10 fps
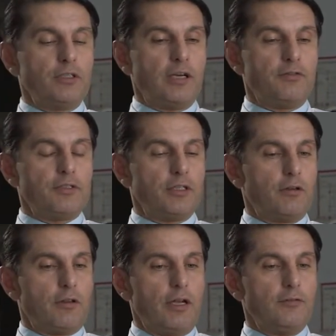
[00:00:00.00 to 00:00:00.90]
deficit
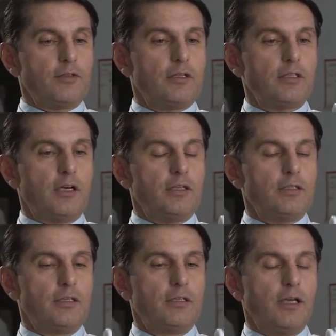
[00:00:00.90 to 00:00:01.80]
on the left side,
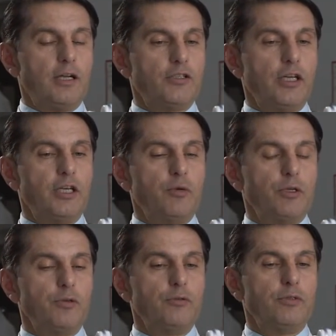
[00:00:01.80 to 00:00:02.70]
head shaking
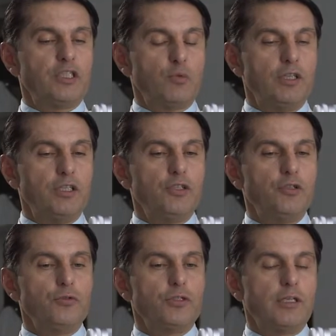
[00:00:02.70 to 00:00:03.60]
maneuvers will
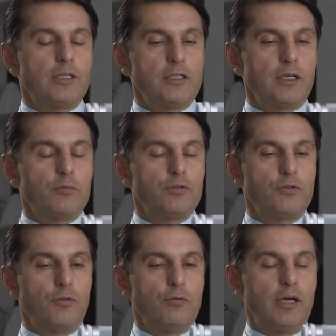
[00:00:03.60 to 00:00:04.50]
induce a nystagmus
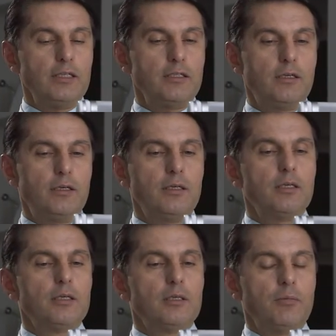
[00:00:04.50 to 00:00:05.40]
to the right.
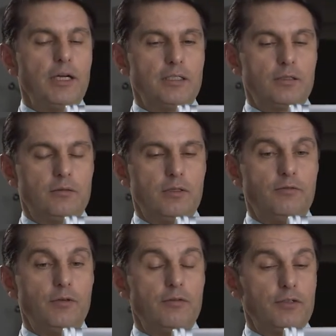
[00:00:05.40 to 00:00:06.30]
But
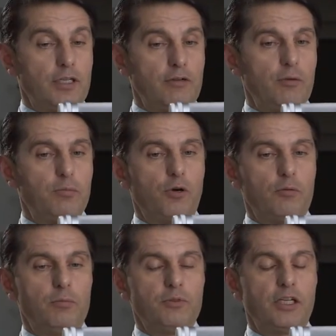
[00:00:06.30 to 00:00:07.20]
if you have a
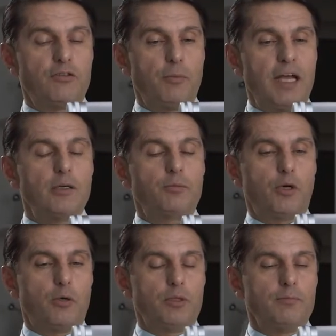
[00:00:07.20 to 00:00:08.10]
cerebellar
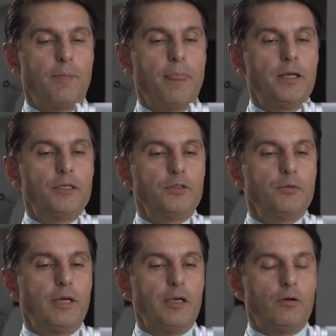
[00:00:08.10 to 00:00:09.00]
problem, you
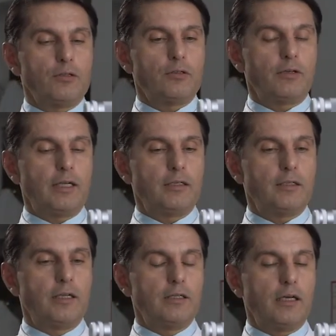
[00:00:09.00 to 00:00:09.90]
may also get a
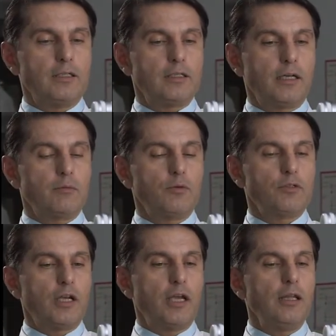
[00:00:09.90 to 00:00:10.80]

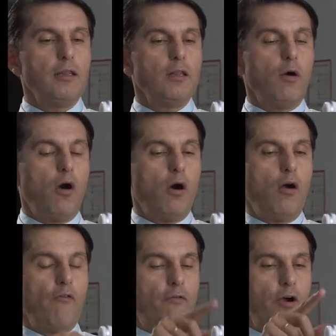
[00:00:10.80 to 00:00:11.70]
nystagmus in the
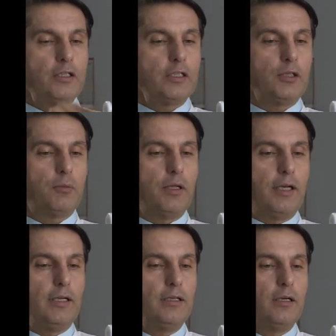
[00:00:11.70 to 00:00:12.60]
vertical
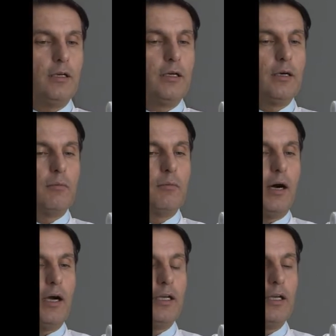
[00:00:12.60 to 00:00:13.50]
plane
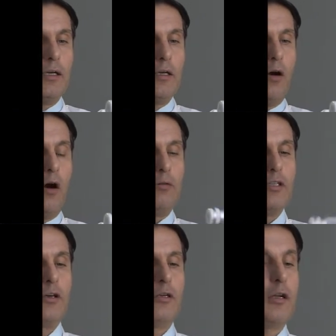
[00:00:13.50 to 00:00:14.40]
by
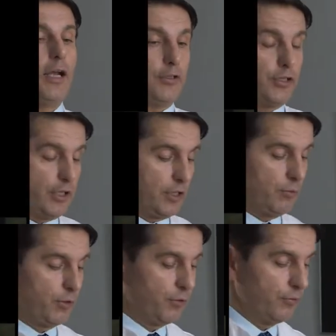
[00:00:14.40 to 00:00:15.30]
horizontal head shaking
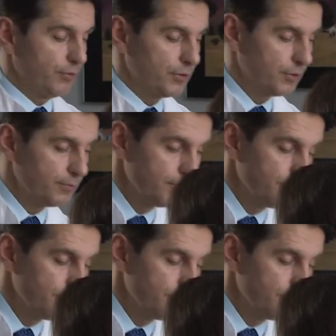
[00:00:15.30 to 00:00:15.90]
maneuvers.